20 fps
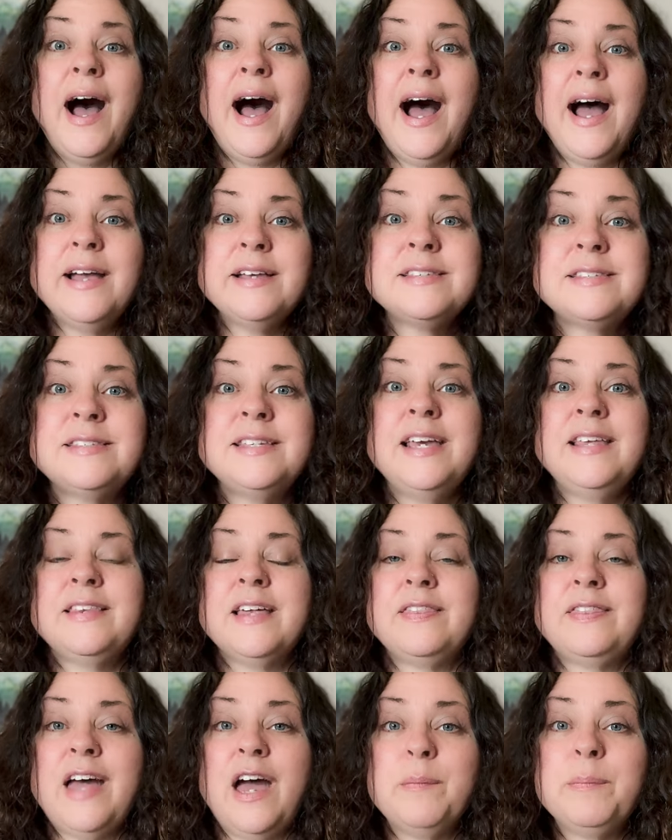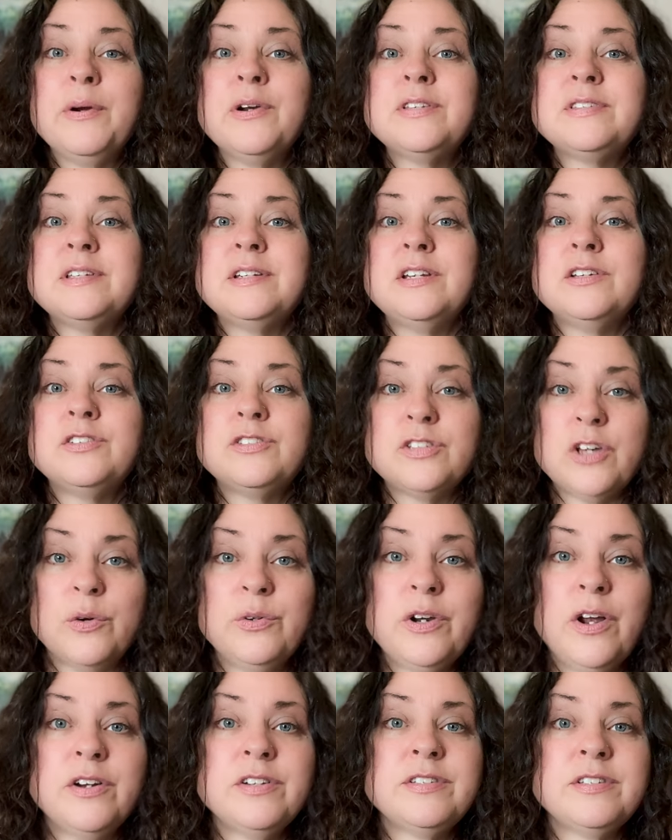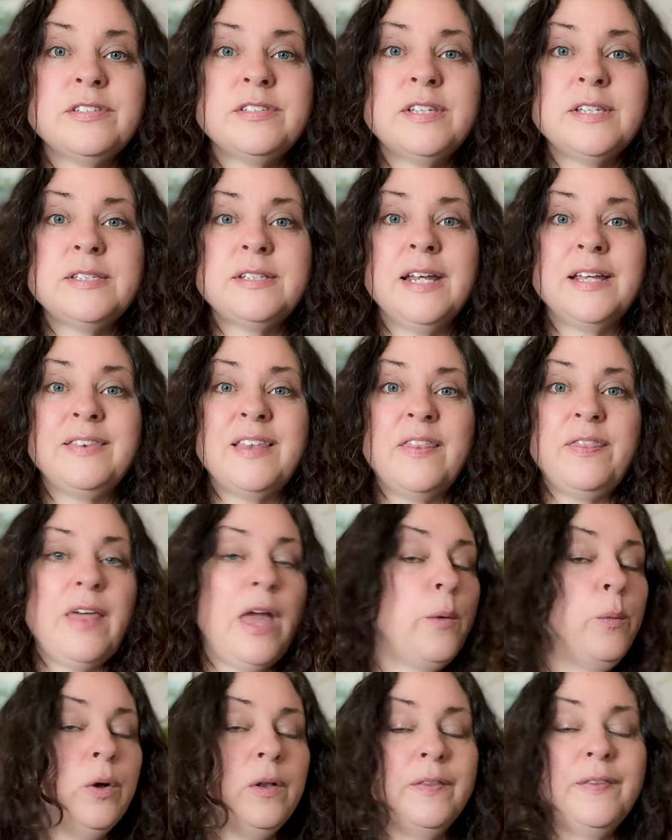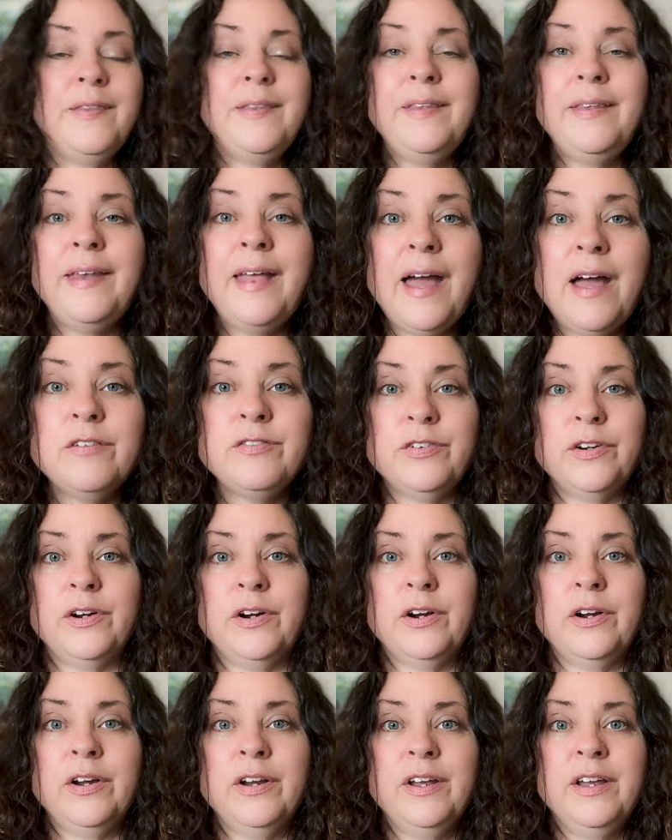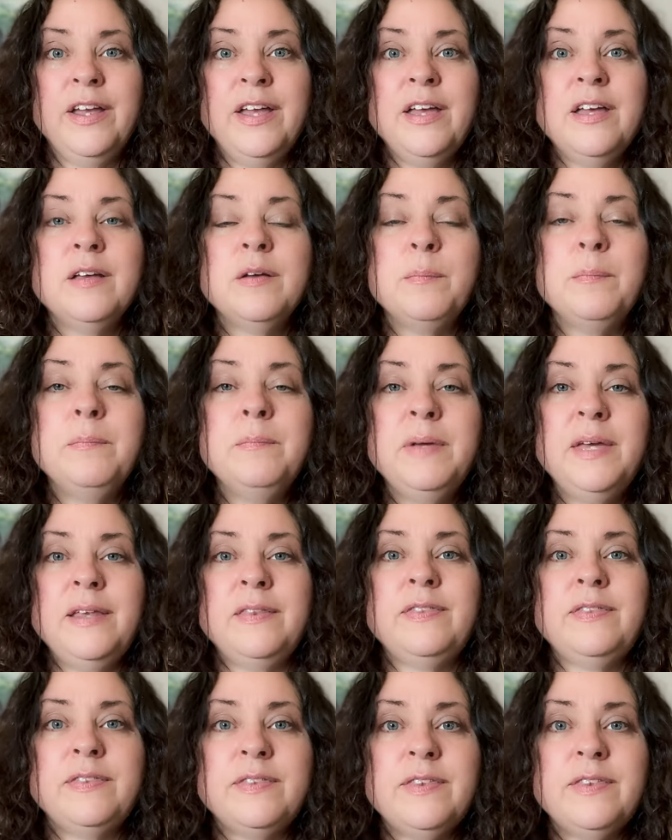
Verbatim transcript: I see that that person is so narcissistic that they will never meet